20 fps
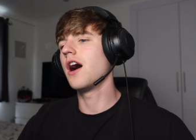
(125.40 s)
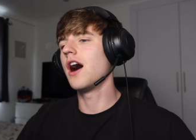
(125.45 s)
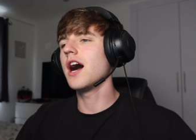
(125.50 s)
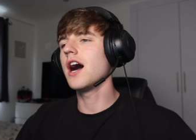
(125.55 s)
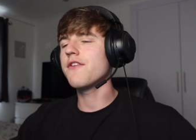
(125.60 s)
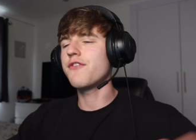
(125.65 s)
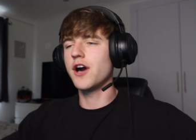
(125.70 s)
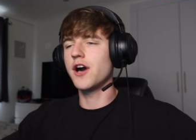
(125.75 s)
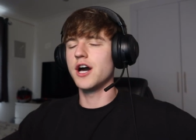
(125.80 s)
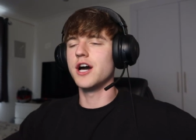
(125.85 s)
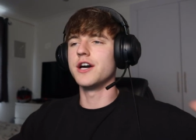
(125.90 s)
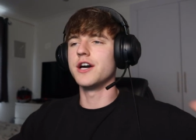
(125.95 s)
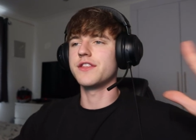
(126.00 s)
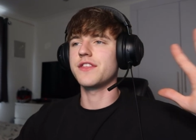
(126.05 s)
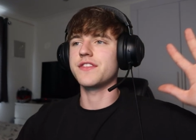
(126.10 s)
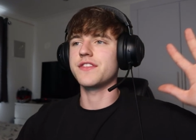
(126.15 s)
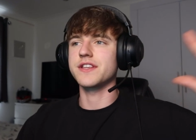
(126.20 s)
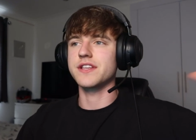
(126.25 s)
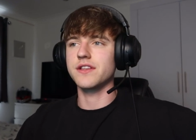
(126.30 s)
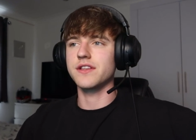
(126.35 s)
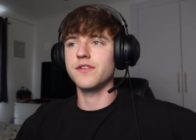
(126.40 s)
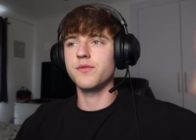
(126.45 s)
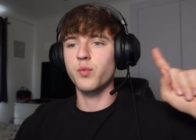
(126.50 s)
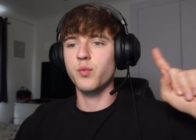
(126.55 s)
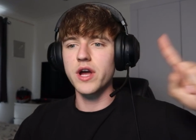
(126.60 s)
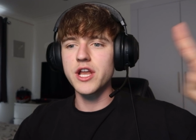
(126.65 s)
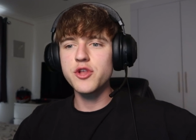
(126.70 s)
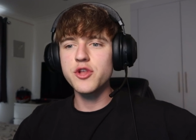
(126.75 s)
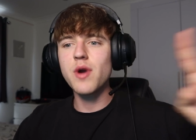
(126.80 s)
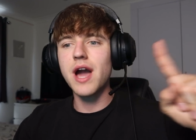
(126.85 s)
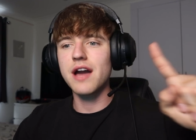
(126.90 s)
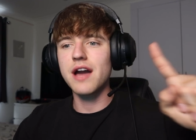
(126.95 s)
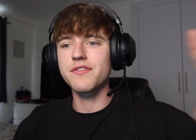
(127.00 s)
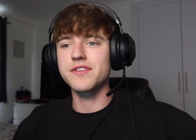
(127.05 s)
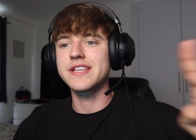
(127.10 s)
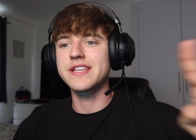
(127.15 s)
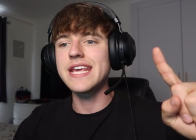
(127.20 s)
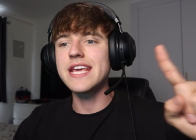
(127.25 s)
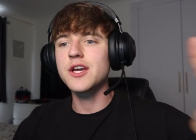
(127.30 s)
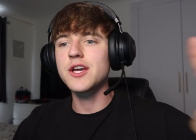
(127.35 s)
I've heard that when you
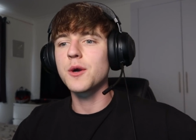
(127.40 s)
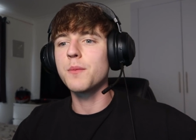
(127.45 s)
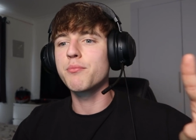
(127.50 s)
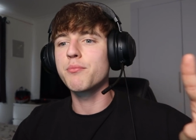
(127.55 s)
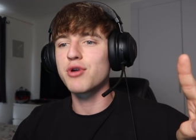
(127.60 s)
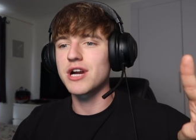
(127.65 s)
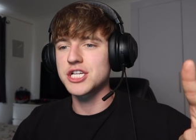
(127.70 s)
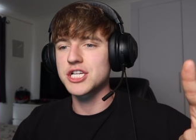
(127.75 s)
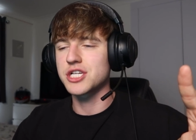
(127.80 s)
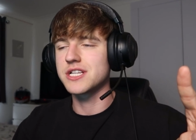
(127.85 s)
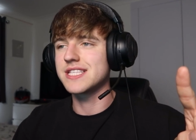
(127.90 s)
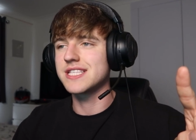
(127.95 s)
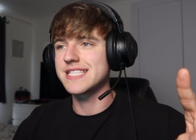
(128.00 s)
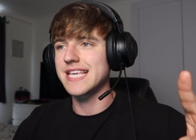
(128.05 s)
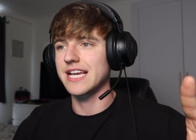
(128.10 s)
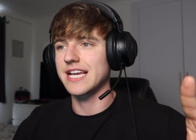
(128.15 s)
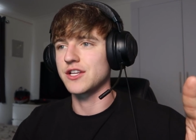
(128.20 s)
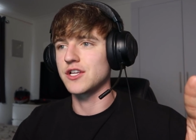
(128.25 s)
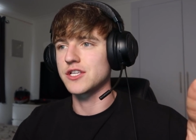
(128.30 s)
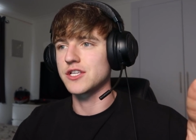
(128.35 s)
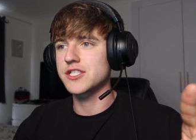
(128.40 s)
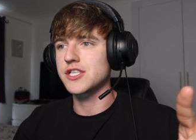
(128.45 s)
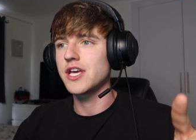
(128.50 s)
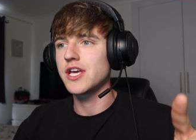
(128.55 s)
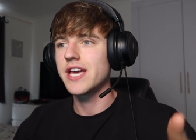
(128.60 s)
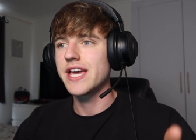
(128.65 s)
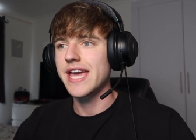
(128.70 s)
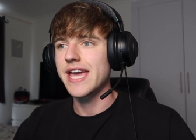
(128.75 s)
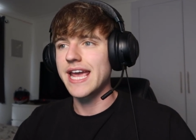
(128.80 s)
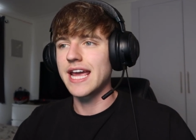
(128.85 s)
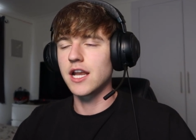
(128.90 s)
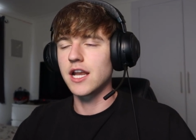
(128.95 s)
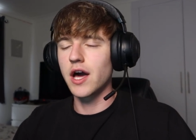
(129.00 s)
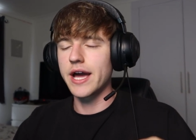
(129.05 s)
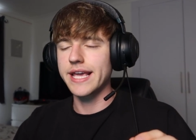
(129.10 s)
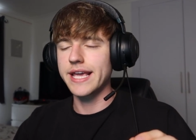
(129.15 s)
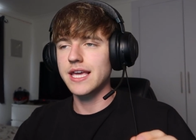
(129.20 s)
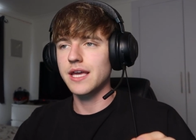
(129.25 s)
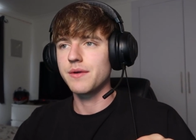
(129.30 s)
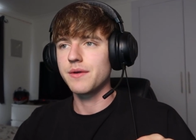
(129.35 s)
have decompression sickness, it
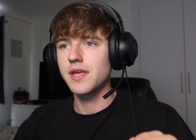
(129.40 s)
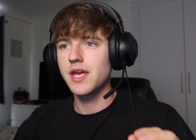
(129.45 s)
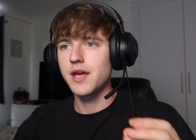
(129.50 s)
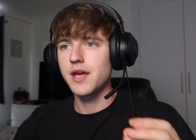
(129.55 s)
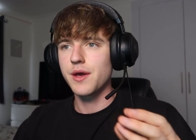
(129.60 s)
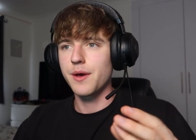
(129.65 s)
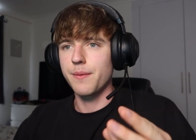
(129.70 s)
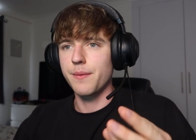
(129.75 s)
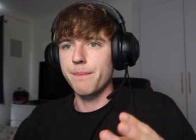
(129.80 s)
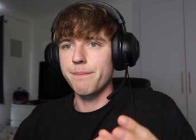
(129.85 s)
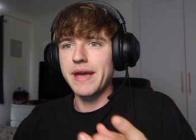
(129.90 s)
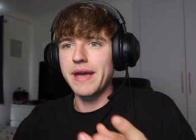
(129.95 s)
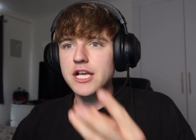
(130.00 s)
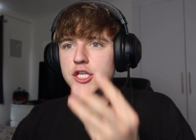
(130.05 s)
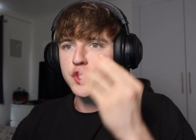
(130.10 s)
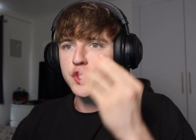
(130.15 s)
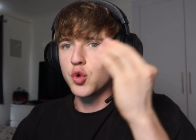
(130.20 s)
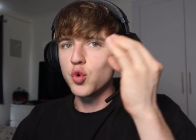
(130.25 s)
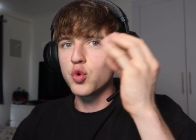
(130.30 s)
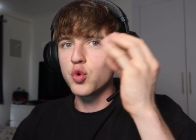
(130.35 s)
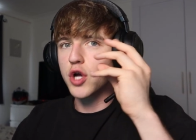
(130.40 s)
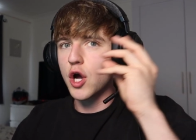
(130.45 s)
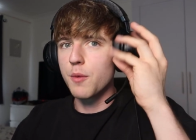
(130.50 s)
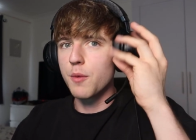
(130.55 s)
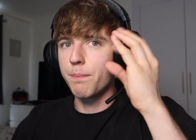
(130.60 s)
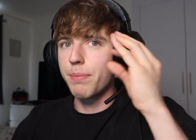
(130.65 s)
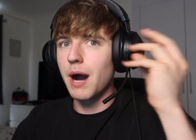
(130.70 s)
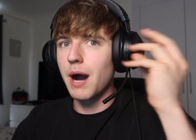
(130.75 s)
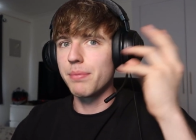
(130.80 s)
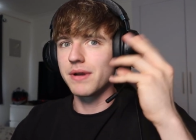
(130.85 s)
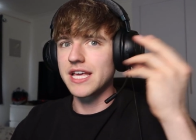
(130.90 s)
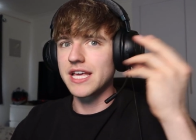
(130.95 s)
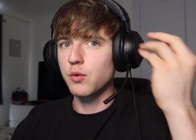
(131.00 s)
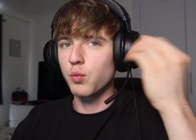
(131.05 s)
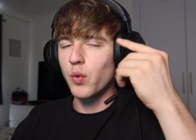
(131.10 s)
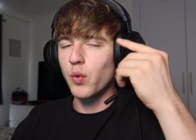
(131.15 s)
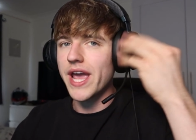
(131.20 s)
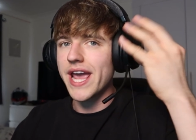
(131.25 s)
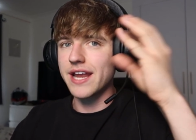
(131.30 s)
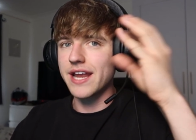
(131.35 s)
like makes you all go bubbly
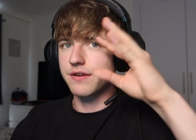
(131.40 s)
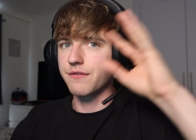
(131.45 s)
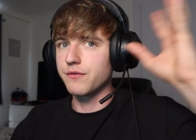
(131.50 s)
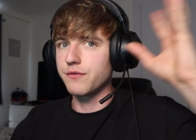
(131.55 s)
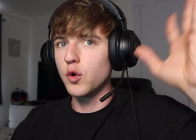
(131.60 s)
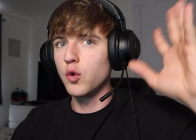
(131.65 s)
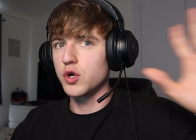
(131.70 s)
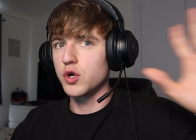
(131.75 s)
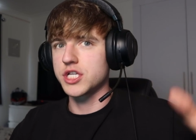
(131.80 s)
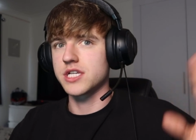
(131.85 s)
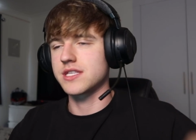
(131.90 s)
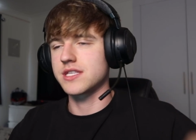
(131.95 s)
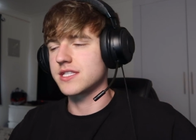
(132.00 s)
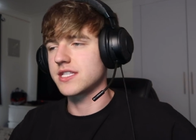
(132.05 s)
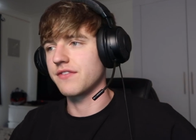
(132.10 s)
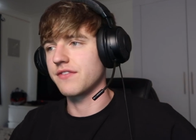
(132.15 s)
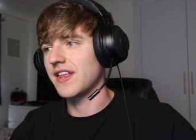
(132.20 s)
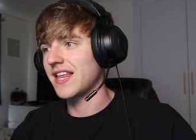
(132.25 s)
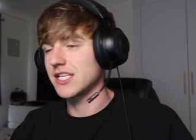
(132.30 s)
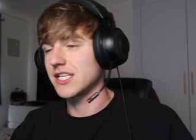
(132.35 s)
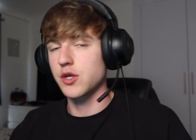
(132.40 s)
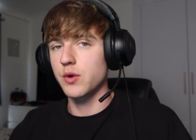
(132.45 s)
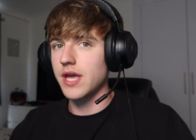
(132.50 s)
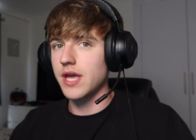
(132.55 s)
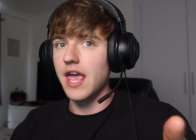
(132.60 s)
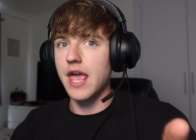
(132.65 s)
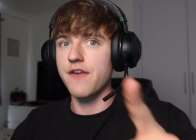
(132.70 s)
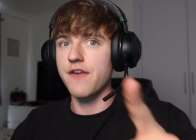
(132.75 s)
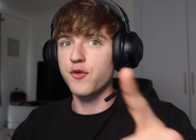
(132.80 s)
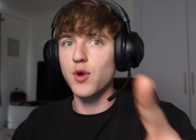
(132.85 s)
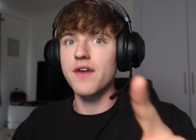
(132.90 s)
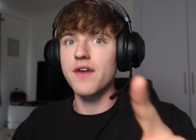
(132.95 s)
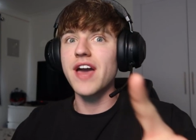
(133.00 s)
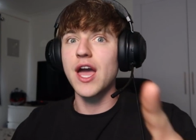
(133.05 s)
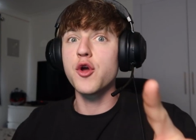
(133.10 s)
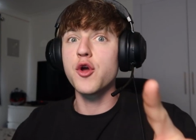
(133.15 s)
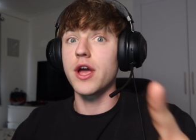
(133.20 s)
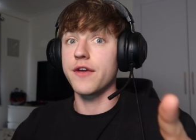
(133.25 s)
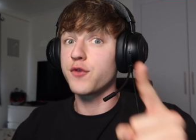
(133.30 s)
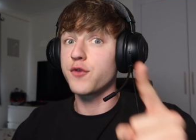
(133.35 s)
and weird and nauseous and stuff like that. So if you
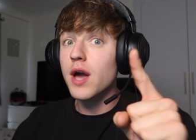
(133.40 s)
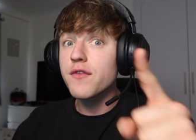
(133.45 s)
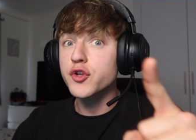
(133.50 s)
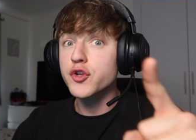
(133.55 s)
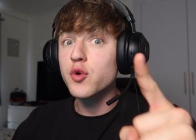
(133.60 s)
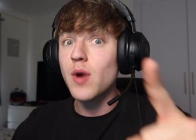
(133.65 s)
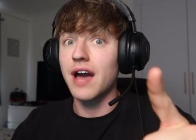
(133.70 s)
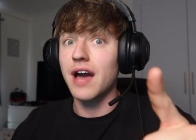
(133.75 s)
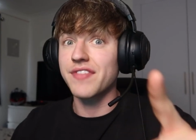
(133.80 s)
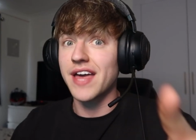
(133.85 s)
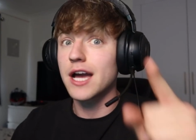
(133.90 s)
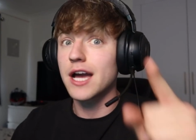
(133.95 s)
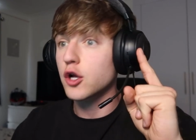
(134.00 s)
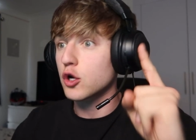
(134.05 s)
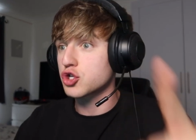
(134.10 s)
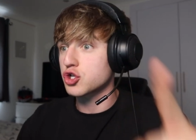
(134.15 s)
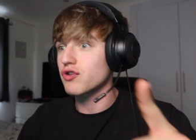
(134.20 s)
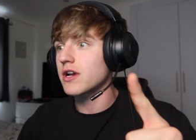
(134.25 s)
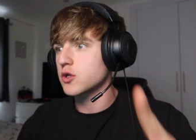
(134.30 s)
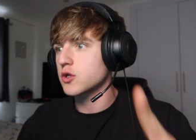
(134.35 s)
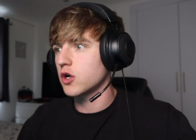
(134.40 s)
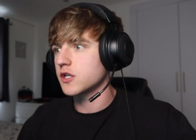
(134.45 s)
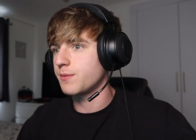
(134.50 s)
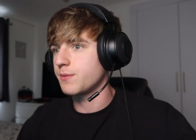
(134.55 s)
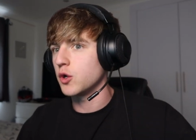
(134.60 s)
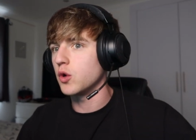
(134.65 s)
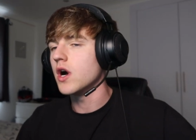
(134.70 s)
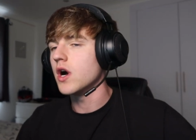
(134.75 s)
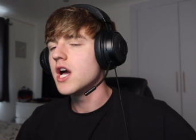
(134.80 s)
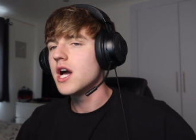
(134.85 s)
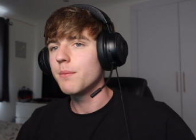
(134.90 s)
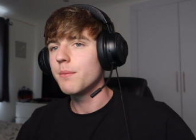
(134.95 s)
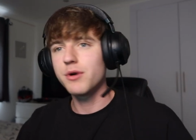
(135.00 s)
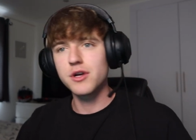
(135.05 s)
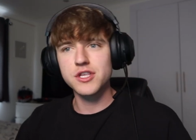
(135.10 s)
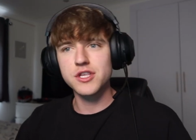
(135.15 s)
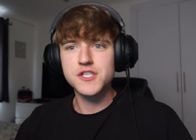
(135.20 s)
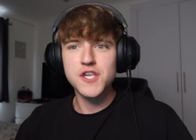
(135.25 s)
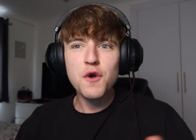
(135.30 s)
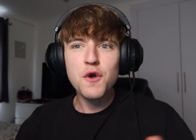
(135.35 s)
ever if you ever do have that, go straight to hospital.
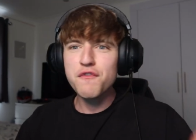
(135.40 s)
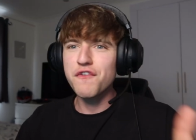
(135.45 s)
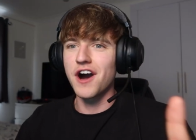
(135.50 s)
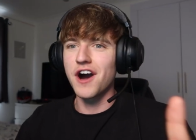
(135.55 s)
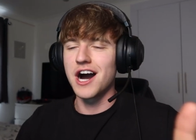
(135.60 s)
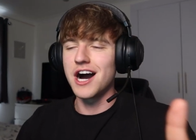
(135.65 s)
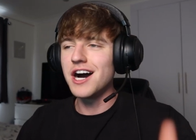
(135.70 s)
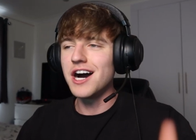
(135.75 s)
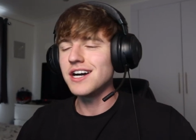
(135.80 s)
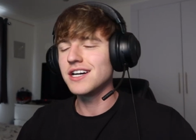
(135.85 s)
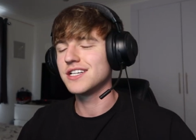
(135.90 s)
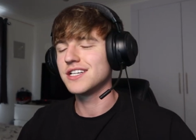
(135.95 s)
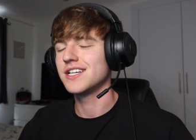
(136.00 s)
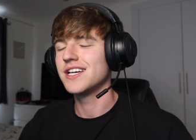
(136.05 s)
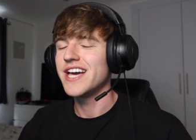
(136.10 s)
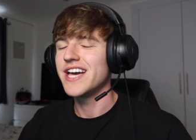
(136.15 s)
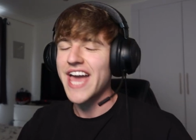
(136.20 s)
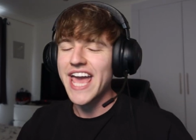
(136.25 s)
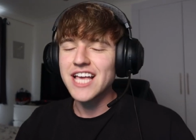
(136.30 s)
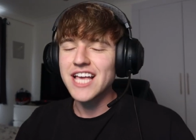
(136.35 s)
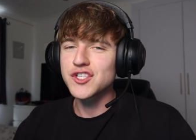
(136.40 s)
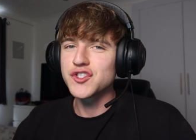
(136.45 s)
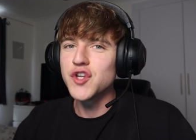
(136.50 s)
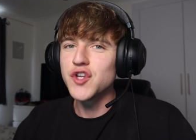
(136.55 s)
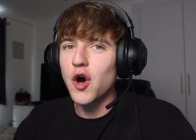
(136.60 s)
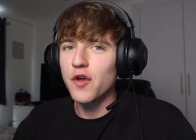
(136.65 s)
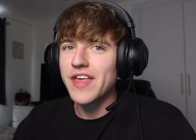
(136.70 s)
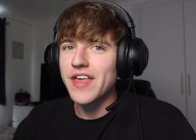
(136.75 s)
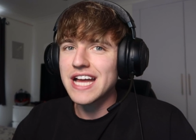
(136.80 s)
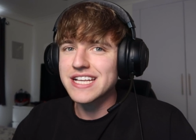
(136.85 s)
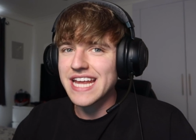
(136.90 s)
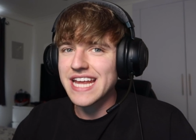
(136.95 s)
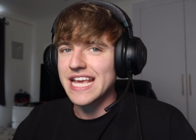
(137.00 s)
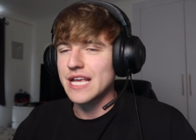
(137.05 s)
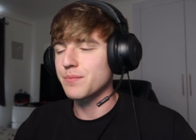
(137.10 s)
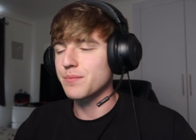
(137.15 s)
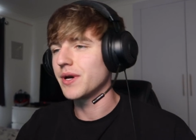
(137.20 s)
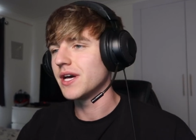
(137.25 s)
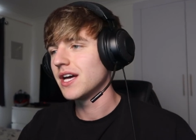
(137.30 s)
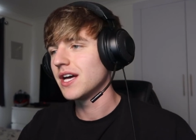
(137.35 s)
But so far, it's not that
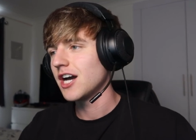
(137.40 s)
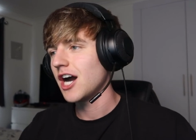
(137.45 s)
deep.